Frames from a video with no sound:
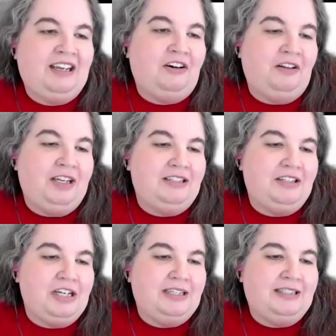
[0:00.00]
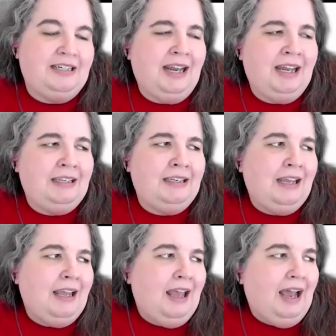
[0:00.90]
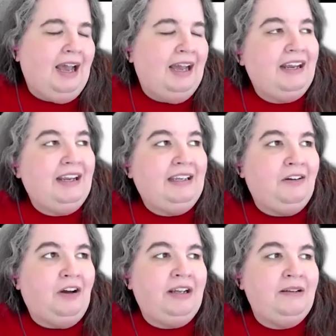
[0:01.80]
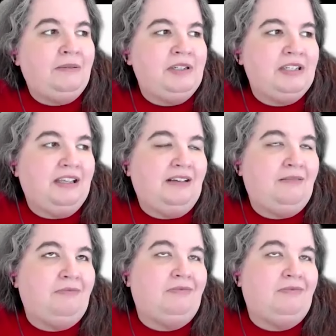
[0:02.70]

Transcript: caroline suggested yeah and i you know i i'm just like